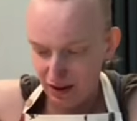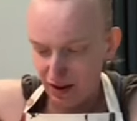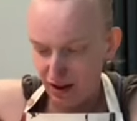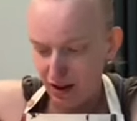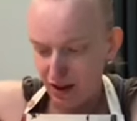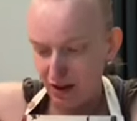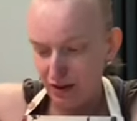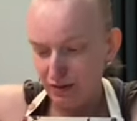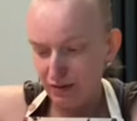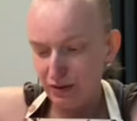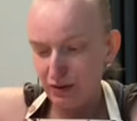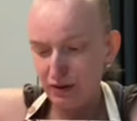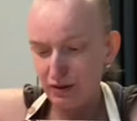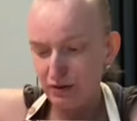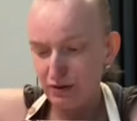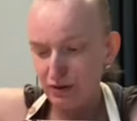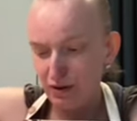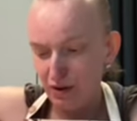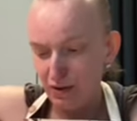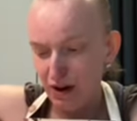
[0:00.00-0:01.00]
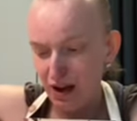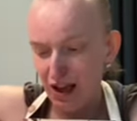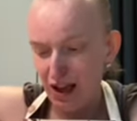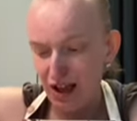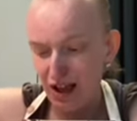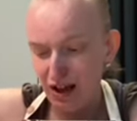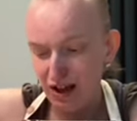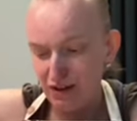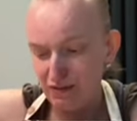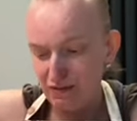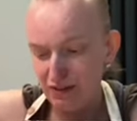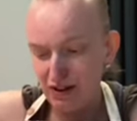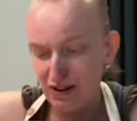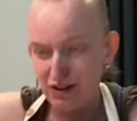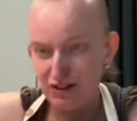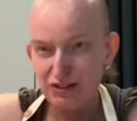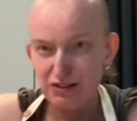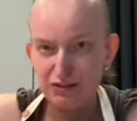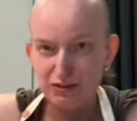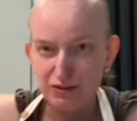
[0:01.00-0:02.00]
If you don't have an
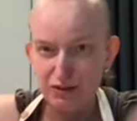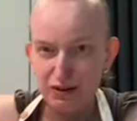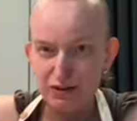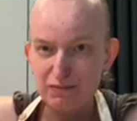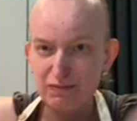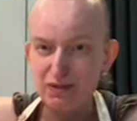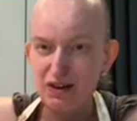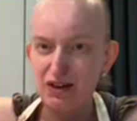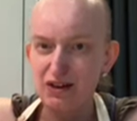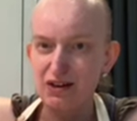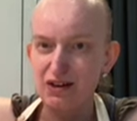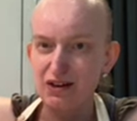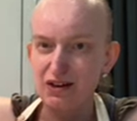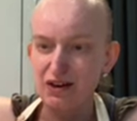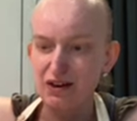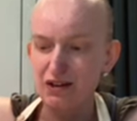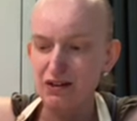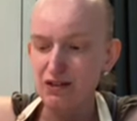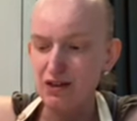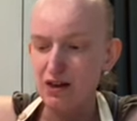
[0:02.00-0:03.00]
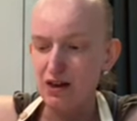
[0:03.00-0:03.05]
ice cream maker,